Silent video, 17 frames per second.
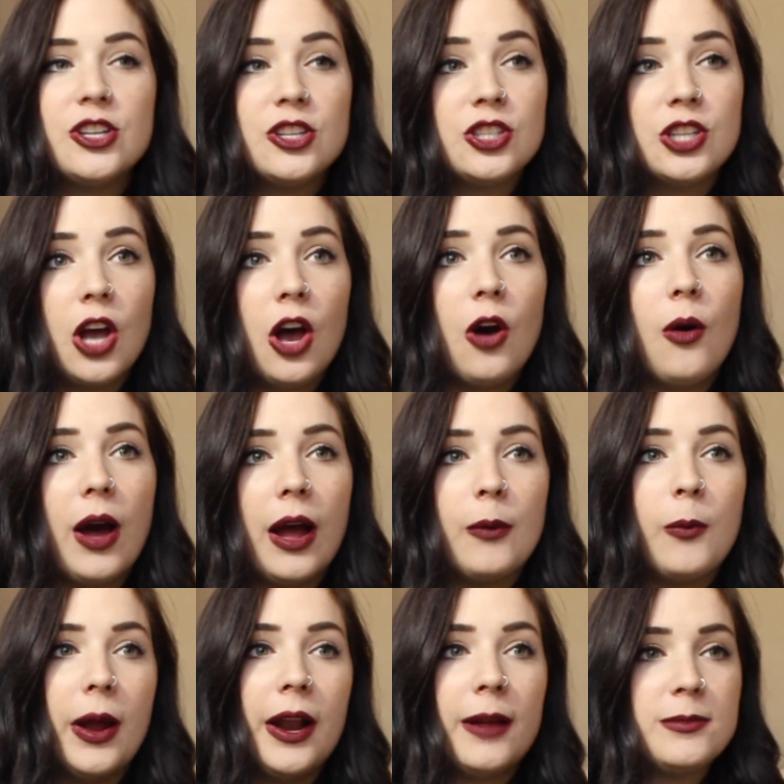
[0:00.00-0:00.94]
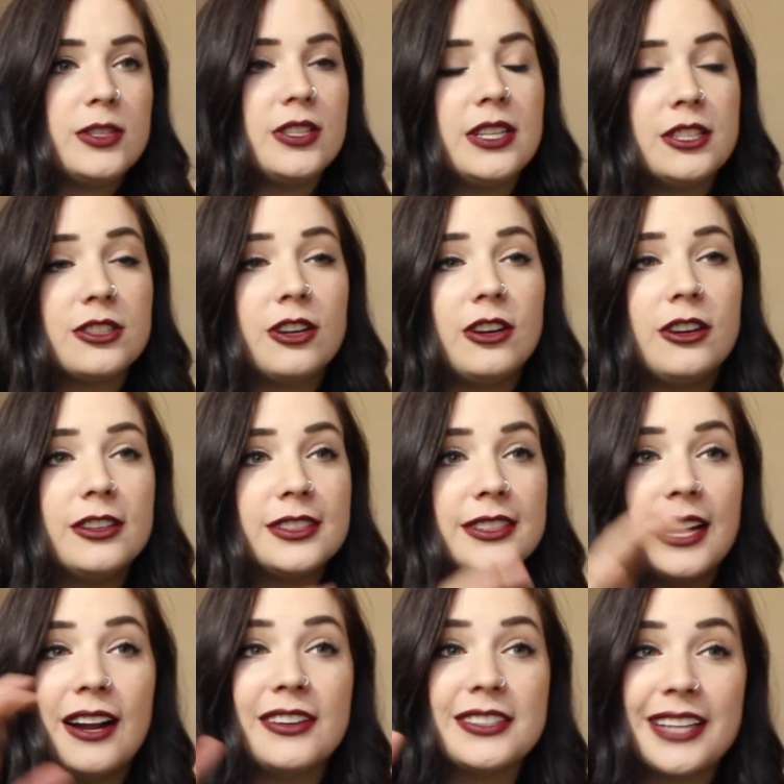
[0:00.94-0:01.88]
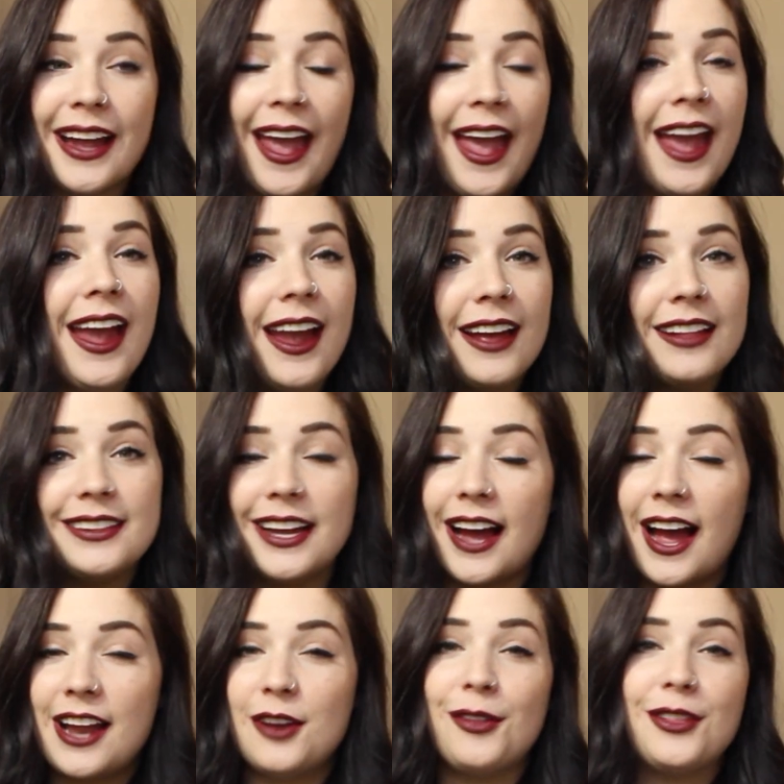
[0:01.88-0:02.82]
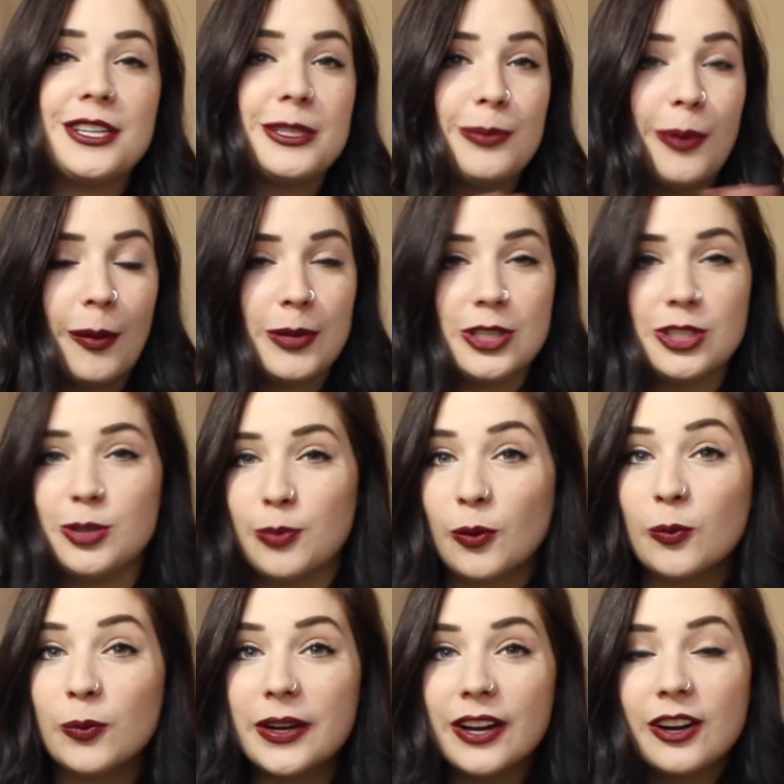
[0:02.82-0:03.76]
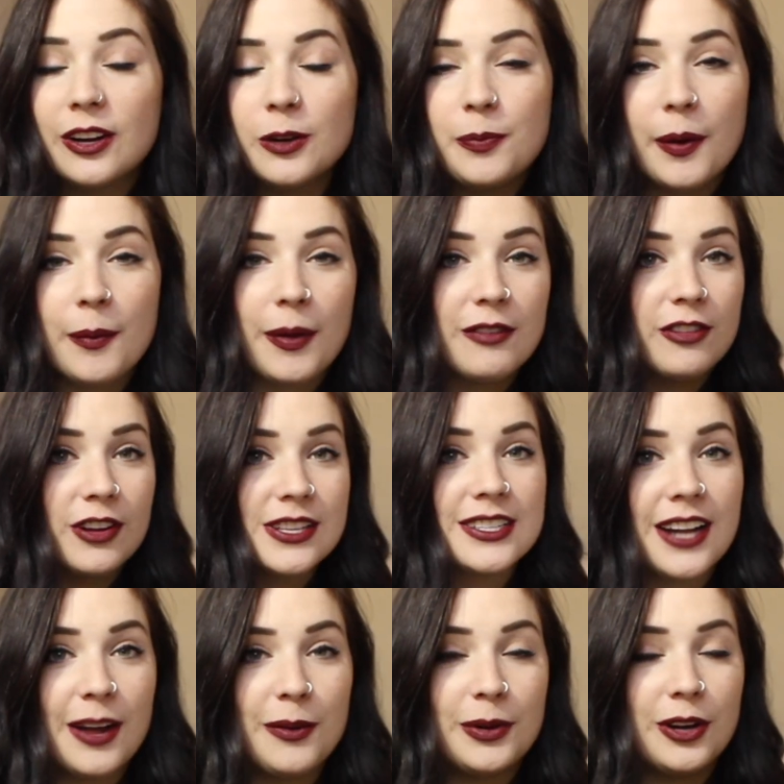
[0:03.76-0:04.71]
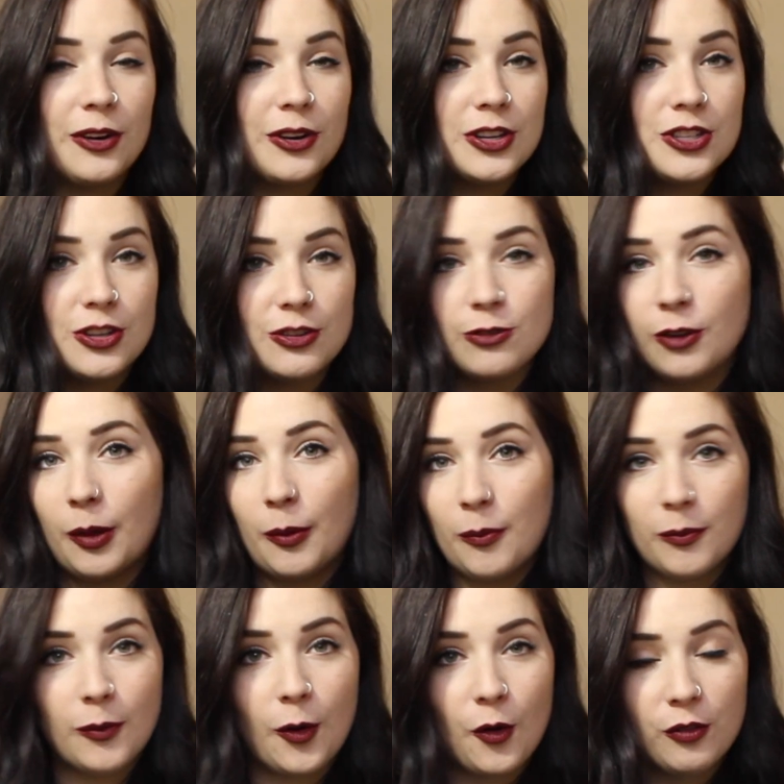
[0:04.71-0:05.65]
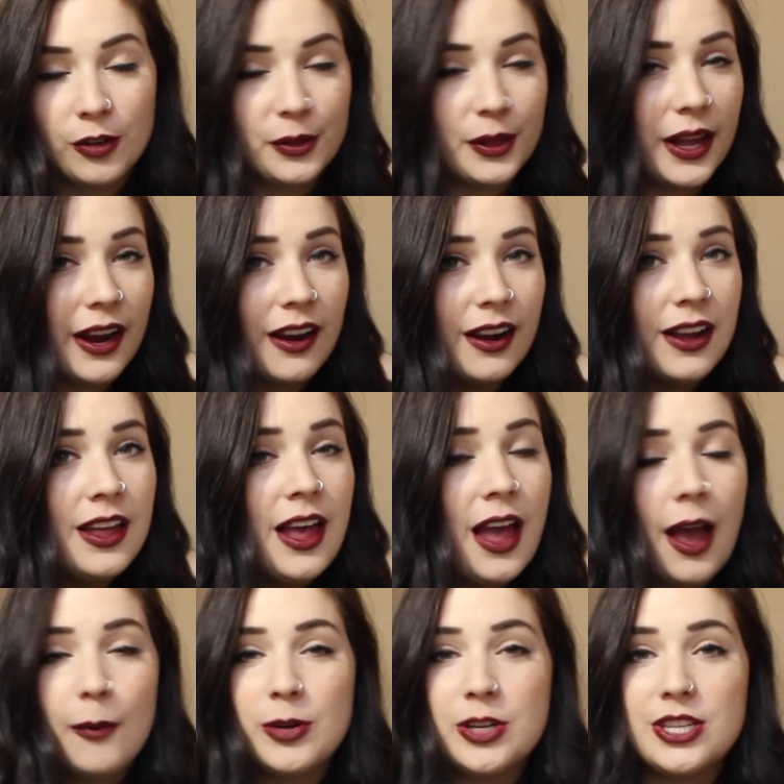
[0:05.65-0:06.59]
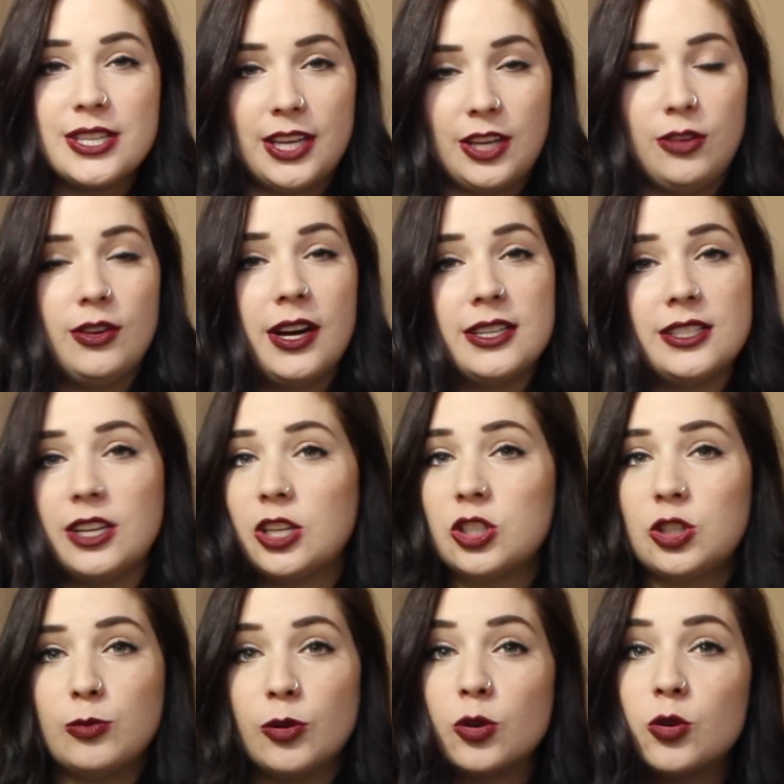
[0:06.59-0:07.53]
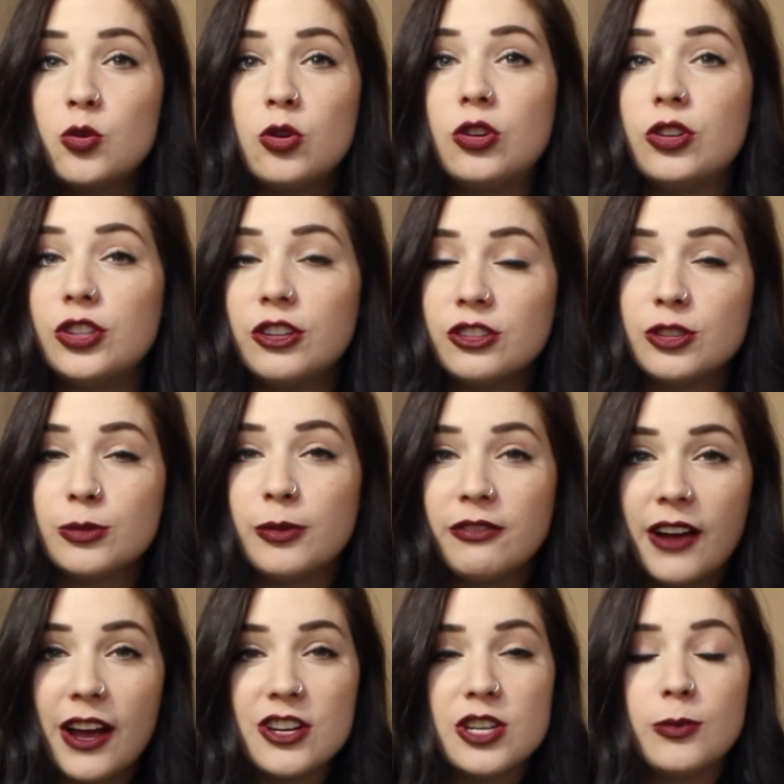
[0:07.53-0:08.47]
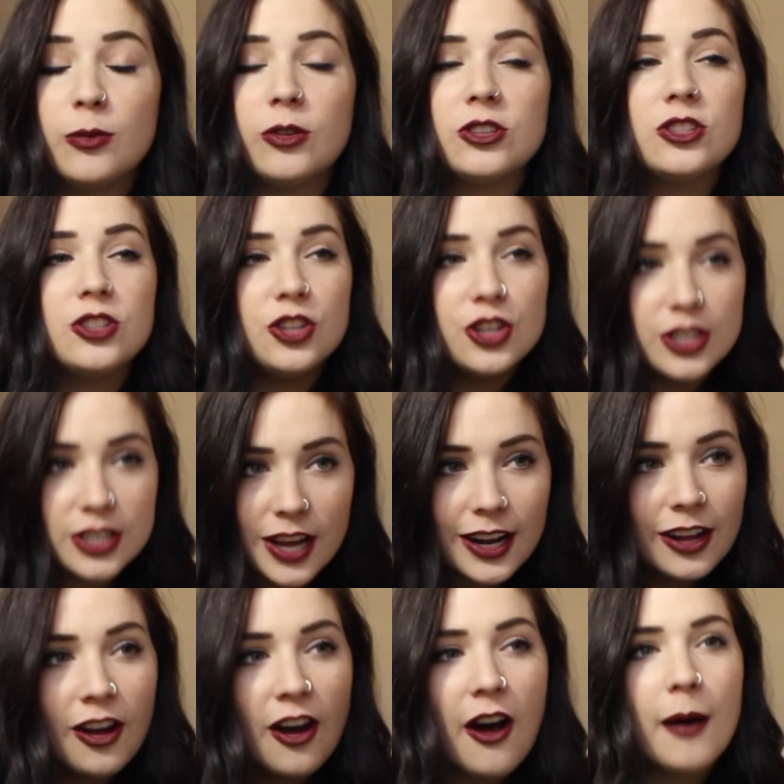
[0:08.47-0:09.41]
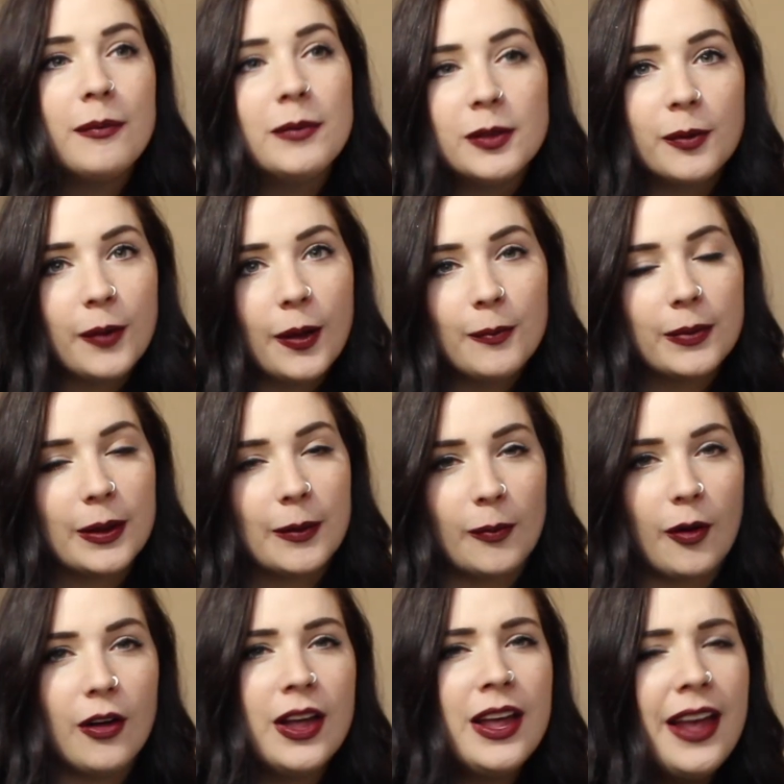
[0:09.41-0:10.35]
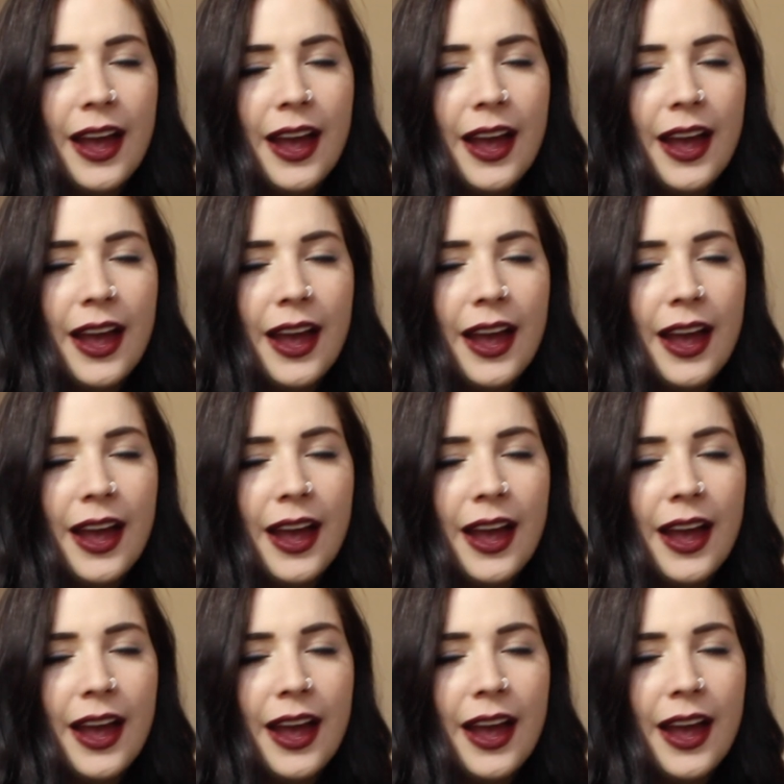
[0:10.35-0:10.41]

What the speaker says: So I went up to these girls and I was like, hey, like I know this is probably super weird, but my friends and I, we noticed you from over there and we just think you guys look super cool, you're super fashionable, so you just gotta compliment people.